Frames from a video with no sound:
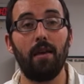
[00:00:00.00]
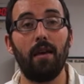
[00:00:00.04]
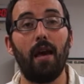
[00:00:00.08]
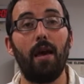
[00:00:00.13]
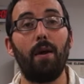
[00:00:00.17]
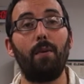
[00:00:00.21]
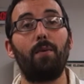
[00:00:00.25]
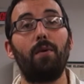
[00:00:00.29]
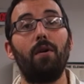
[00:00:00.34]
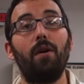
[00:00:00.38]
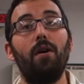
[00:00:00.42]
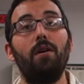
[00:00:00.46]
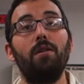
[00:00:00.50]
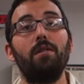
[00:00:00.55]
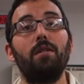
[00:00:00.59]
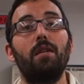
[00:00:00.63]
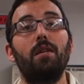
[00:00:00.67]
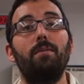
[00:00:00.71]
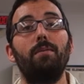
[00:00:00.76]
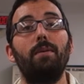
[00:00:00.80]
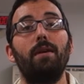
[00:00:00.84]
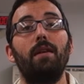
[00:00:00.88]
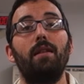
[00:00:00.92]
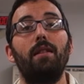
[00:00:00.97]
and we're also
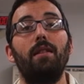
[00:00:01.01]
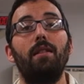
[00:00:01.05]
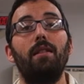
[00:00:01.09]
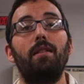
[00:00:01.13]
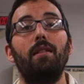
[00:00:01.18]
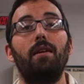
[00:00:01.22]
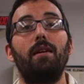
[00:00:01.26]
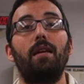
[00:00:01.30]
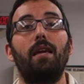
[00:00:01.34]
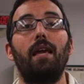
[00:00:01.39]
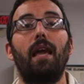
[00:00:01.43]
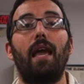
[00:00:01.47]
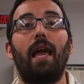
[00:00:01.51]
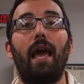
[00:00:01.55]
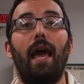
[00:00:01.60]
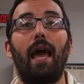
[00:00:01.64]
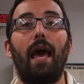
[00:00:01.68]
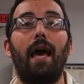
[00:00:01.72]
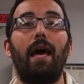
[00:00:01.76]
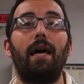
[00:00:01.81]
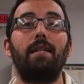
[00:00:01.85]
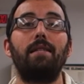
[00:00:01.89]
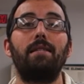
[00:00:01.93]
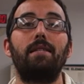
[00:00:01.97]
going to be looking
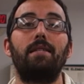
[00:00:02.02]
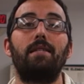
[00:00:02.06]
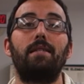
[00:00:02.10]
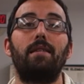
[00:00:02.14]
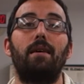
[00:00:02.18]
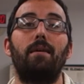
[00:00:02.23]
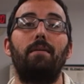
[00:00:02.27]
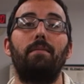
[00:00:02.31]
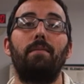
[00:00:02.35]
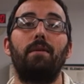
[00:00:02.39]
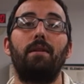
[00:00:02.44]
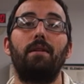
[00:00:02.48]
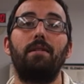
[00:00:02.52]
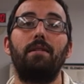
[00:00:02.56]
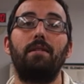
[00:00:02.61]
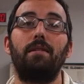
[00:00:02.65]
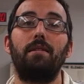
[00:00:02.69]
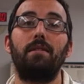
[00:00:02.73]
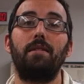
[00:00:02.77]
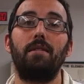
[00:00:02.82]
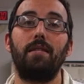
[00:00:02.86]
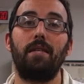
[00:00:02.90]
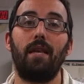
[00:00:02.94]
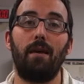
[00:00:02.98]
at some
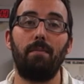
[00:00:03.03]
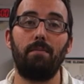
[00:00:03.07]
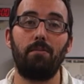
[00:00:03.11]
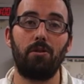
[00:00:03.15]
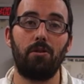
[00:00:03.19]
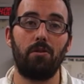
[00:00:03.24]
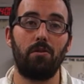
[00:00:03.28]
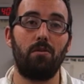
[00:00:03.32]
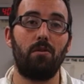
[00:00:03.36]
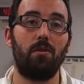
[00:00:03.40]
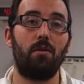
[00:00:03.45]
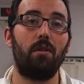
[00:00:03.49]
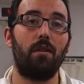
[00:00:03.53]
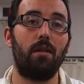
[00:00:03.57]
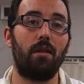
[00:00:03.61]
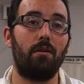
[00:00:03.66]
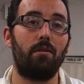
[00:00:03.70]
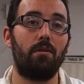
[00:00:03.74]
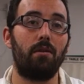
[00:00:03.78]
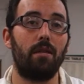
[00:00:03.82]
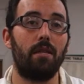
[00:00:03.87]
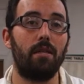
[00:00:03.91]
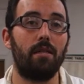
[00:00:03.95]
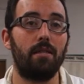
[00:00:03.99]
conceptual
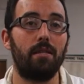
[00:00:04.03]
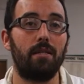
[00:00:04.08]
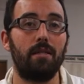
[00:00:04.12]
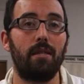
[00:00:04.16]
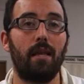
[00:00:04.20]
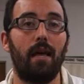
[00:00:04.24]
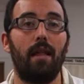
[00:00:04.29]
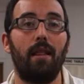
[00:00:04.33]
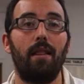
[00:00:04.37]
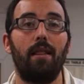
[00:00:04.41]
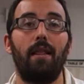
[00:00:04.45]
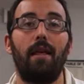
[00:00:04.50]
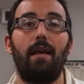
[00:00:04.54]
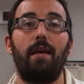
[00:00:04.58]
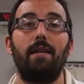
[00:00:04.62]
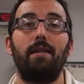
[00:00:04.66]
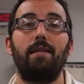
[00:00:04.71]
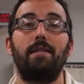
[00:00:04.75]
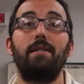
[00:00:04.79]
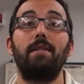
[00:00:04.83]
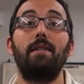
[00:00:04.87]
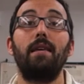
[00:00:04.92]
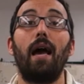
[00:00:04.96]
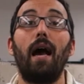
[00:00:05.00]
theories that let
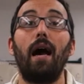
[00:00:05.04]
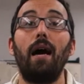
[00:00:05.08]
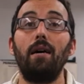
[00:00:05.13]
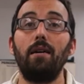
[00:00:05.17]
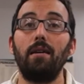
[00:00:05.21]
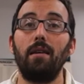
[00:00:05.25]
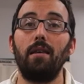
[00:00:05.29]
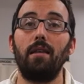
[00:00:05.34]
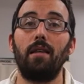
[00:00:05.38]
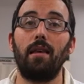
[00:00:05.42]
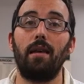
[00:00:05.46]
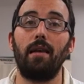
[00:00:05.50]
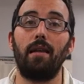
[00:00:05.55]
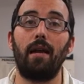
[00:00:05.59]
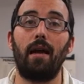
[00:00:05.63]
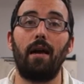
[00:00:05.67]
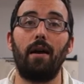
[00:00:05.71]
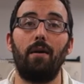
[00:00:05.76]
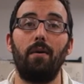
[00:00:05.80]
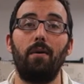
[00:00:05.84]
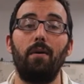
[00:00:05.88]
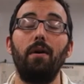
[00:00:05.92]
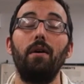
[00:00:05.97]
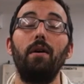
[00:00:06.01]
us calculate
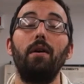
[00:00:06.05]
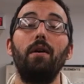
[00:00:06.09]
out